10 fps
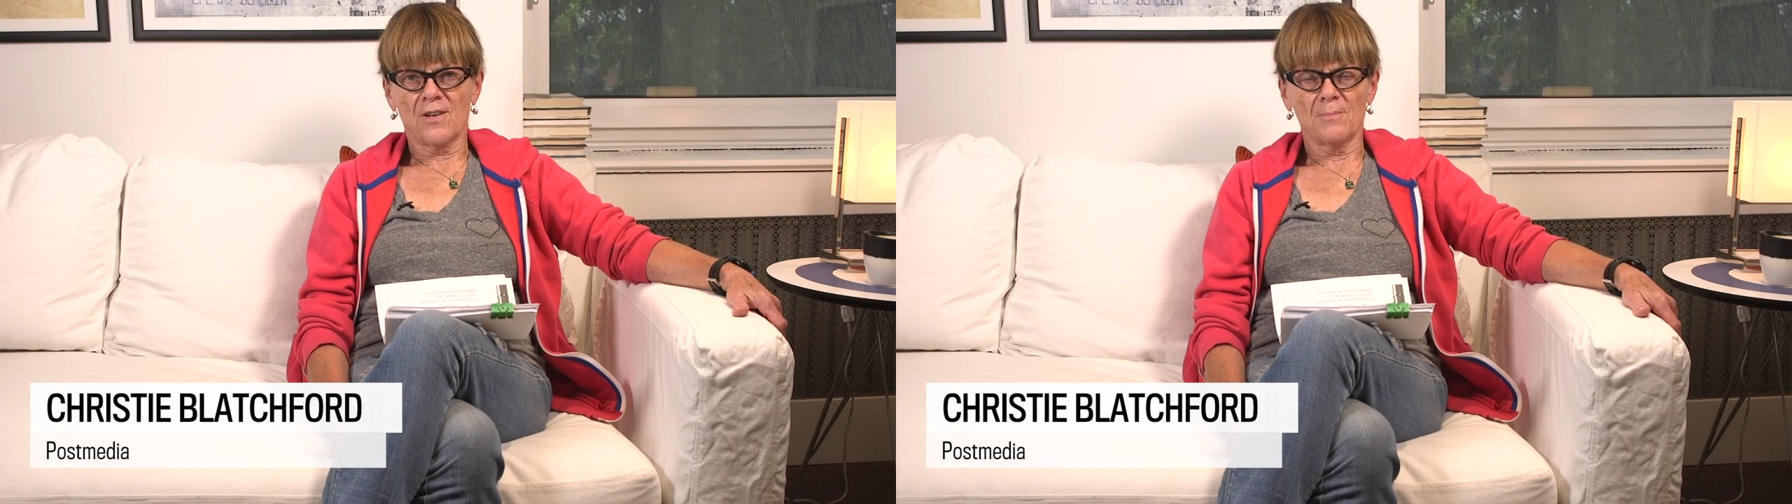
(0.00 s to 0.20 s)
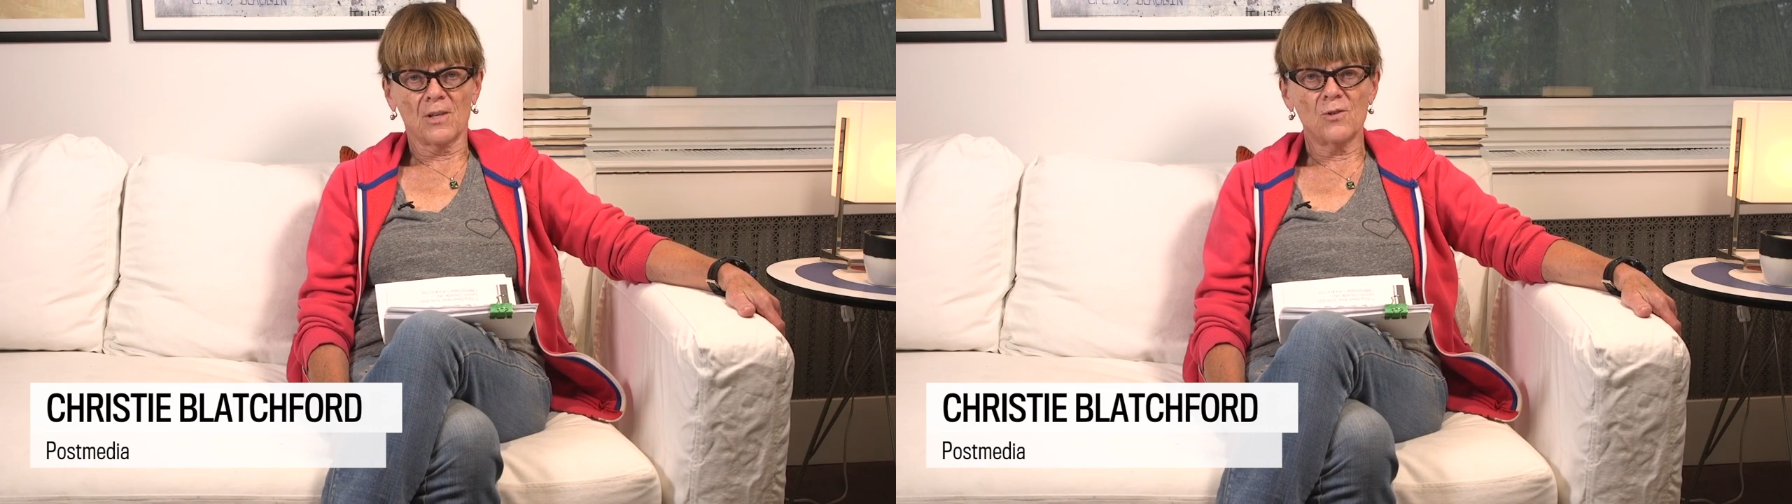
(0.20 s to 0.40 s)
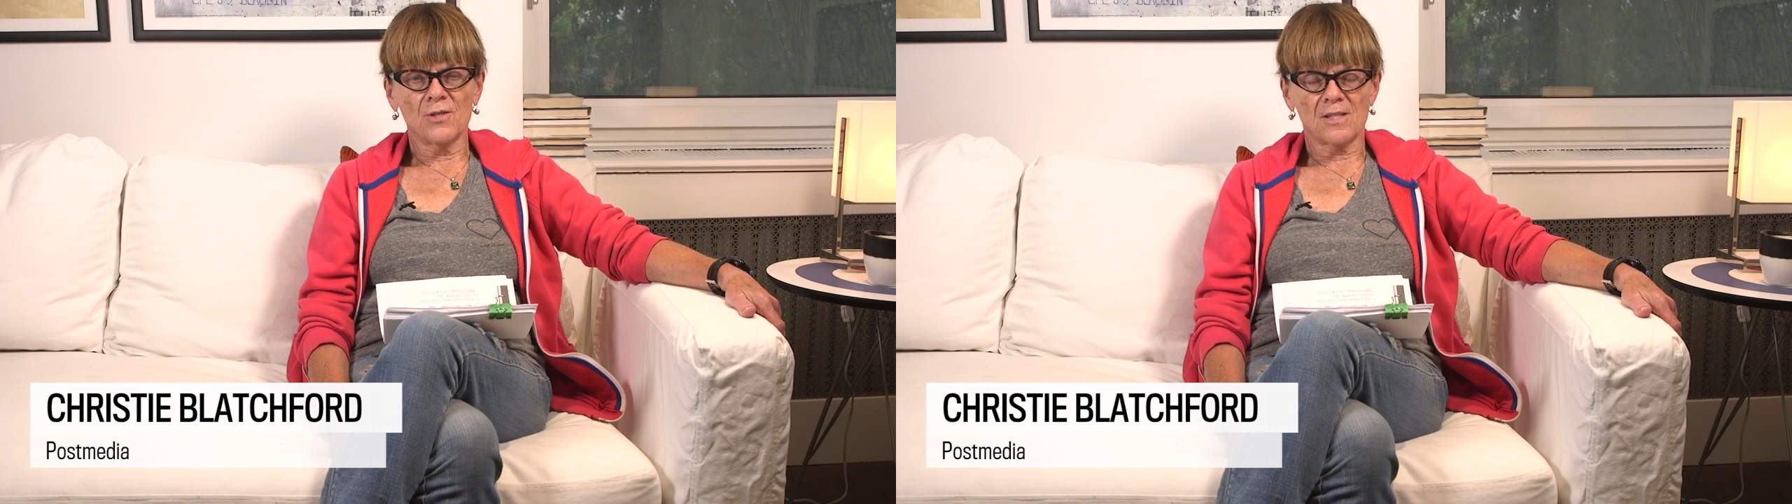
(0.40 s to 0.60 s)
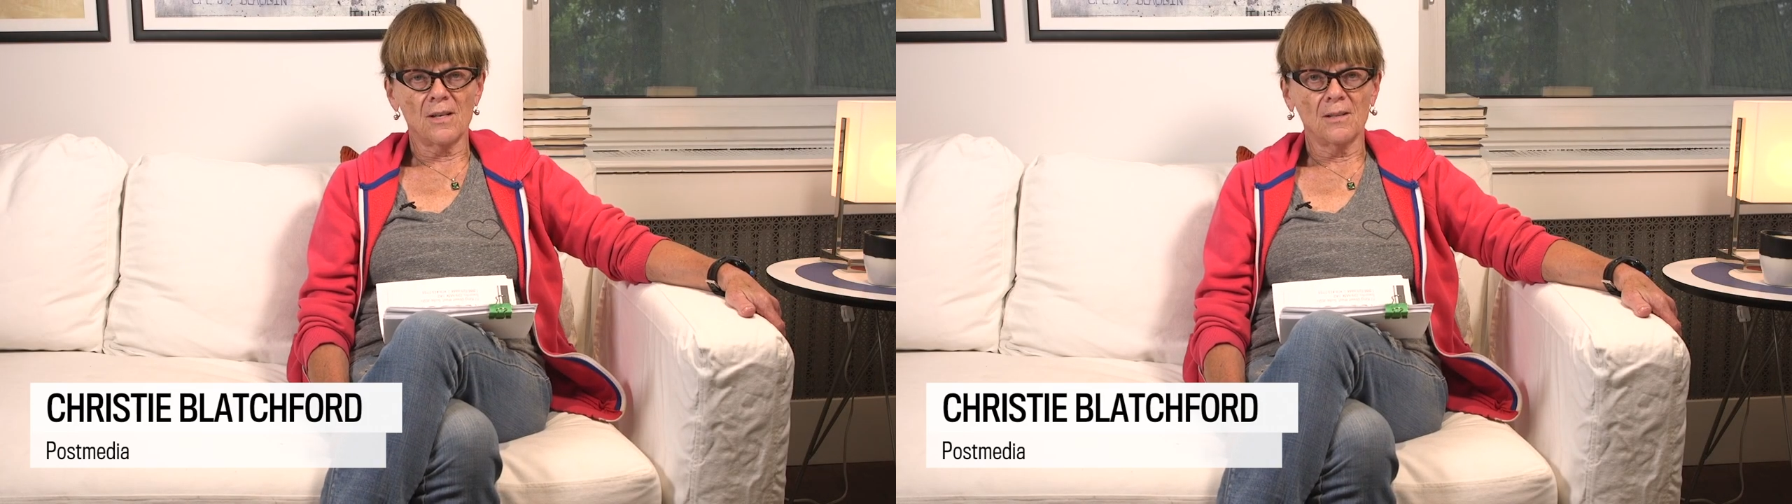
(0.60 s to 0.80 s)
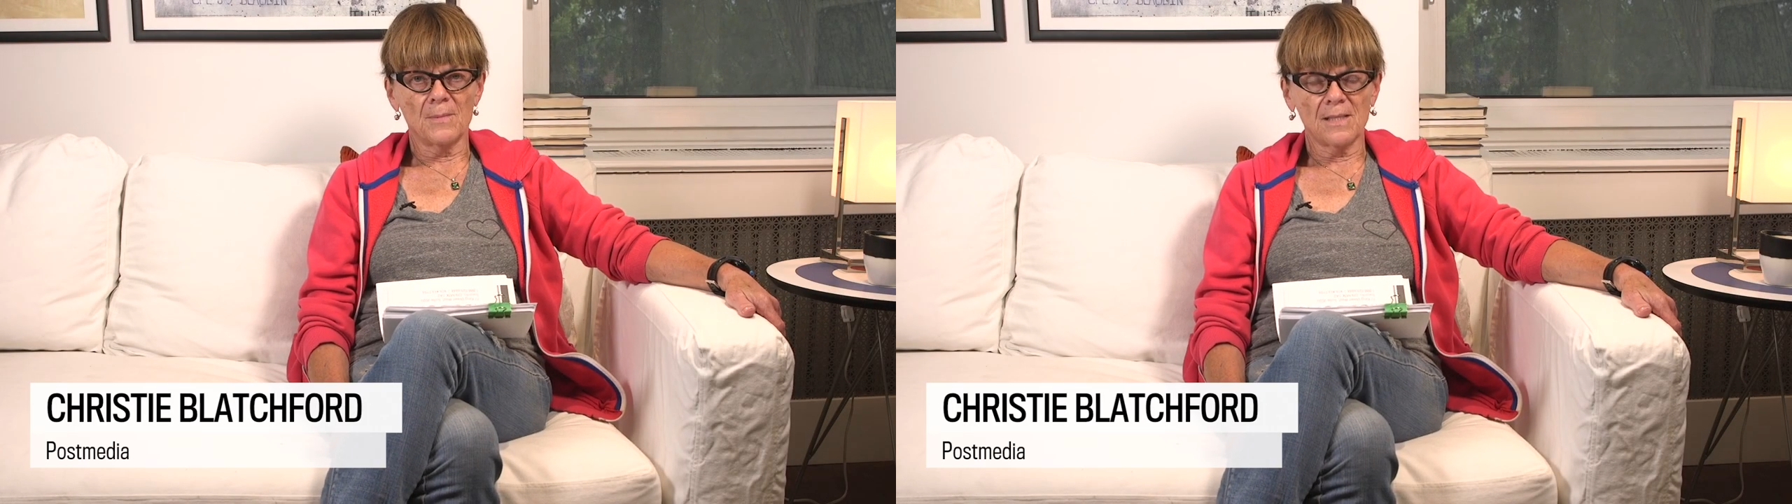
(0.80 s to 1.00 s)
I'm the courts
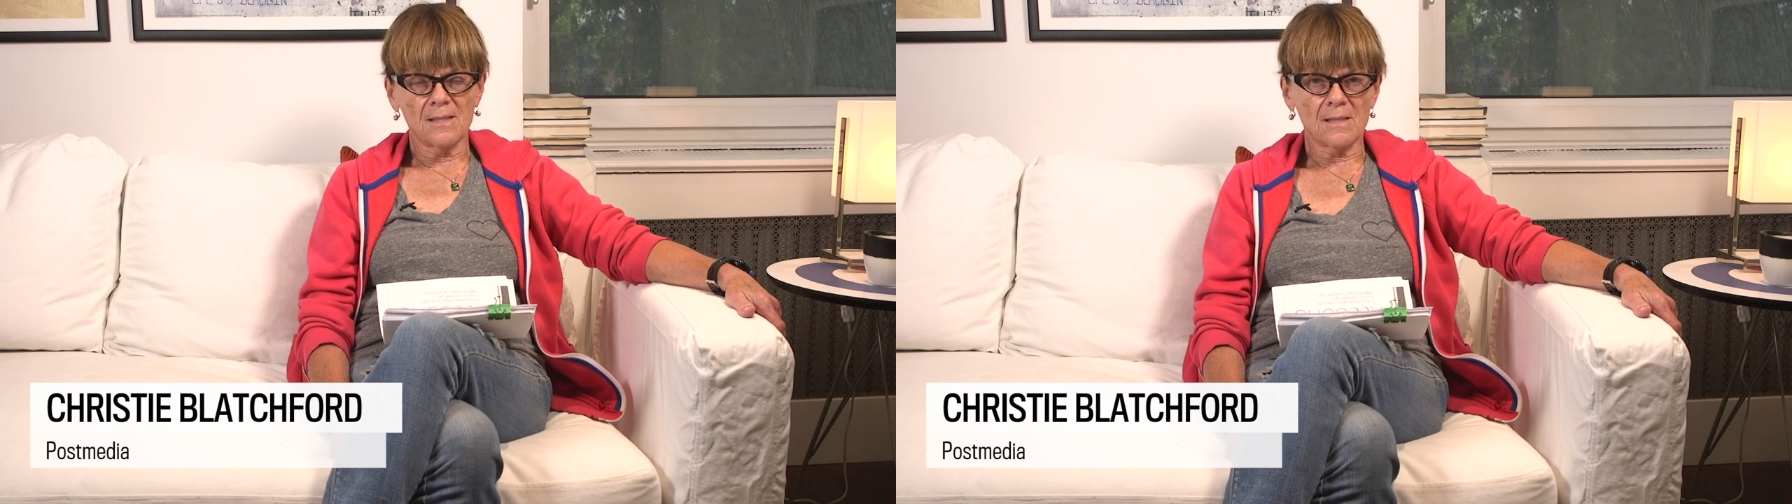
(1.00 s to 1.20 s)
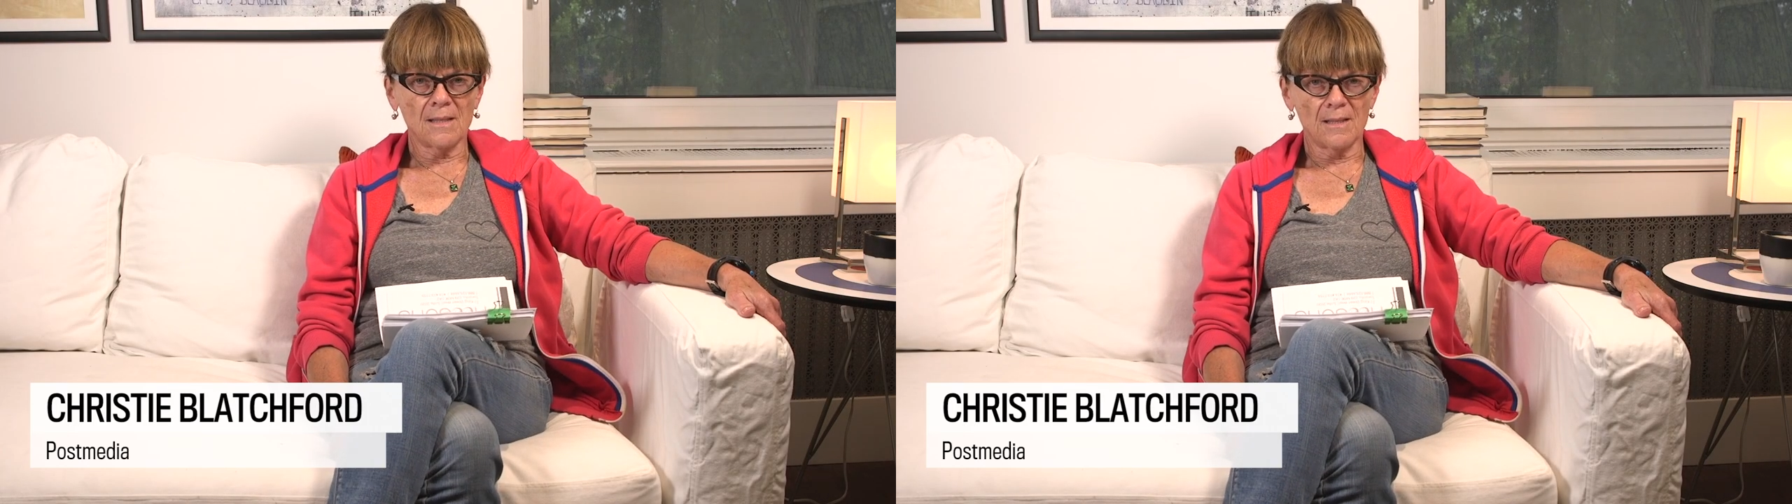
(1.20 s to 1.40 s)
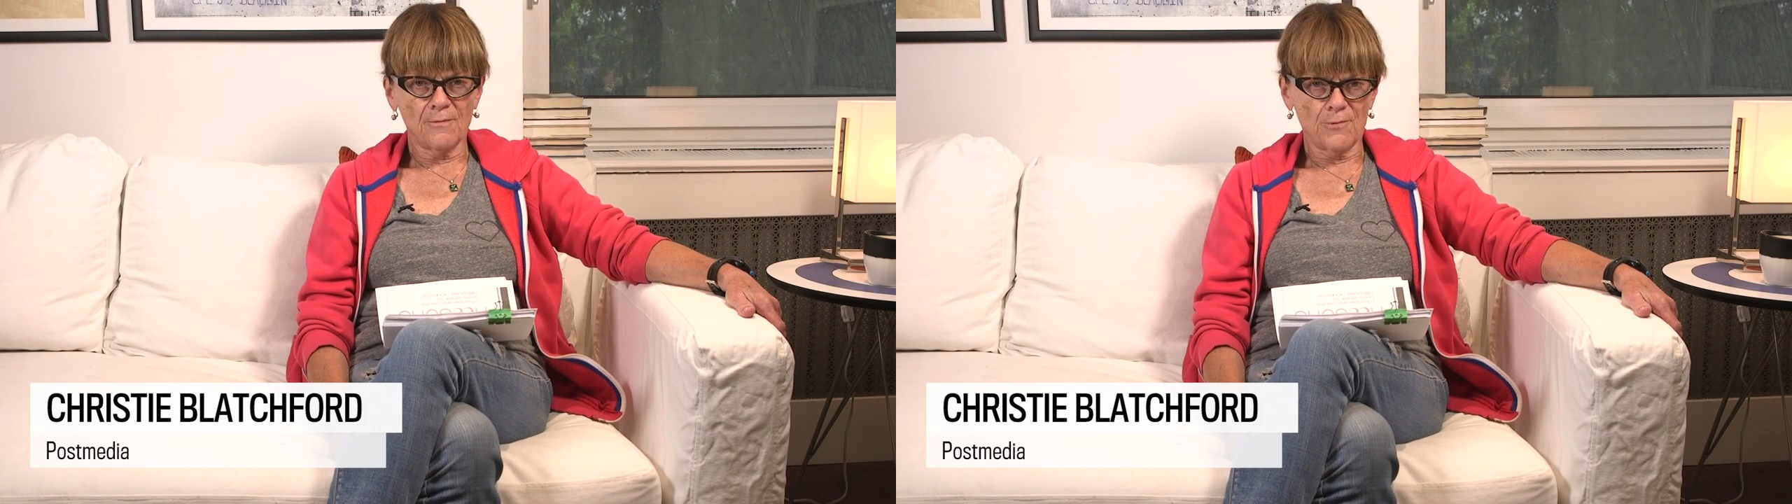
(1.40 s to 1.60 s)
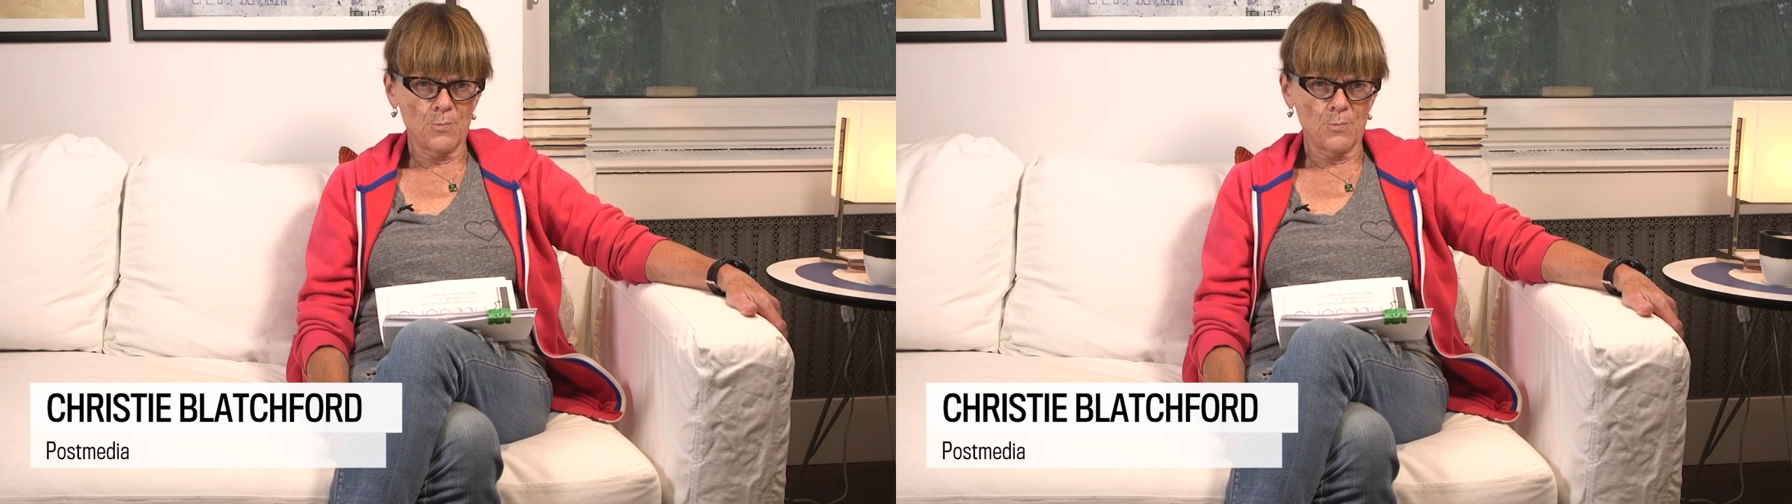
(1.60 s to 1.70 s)
columnist for